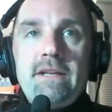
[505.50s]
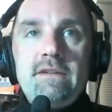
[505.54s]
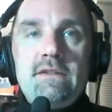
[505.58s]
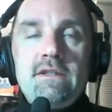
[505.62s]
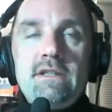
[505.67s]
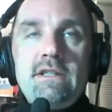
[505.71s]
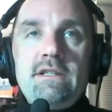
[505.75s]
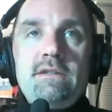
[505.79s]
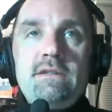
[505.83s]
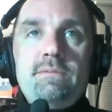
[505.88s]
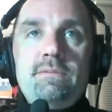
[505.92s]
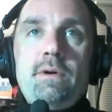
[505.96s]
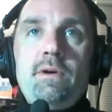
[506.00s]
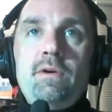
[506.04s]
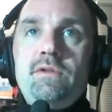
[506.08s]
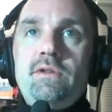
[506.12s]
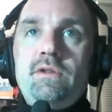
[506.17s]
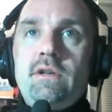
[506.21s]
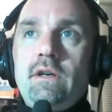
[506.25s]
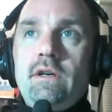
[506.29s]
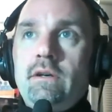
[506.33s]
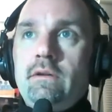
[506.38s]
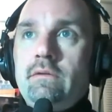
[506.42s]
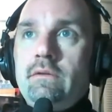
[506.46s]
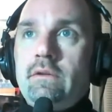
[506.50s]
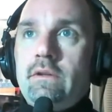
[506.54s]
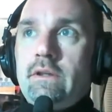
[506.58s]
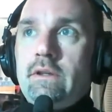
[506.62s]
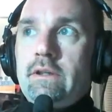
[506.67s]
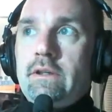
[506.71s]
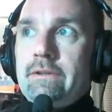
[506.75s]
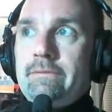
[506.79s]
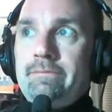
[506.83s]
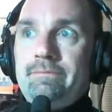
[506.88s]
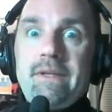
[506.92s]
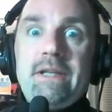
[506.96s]
these modes
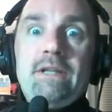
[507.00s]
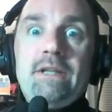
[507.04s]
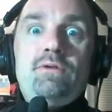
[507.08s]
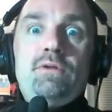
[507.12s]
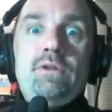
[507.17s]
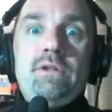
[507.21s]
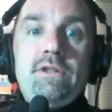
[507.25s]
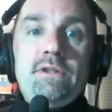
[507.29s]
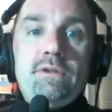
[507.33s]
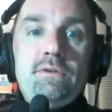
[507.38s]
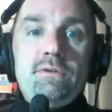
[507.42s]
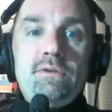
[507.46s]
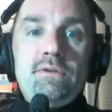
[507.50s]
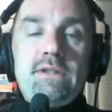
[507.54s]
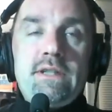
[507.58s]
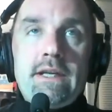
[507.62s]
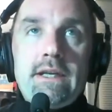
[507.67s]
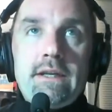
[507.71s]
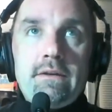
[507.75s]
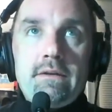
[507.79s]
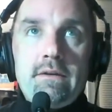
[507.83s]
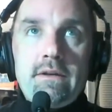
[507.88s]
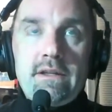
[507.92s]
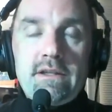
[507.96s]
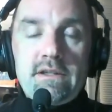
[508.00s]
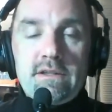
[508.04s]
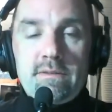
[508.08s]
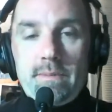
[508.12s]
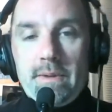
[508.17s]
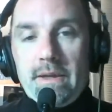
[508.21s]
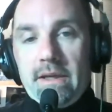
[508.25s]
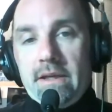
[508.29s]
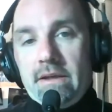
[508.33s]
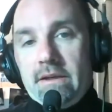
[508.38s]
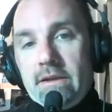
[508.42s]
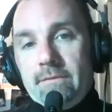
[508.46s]
are introduced and
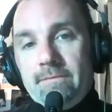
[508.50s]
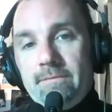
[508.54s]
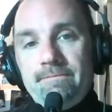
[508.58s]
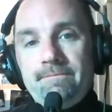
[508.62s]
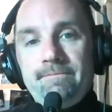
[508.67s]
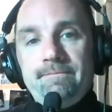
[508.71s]
expanded.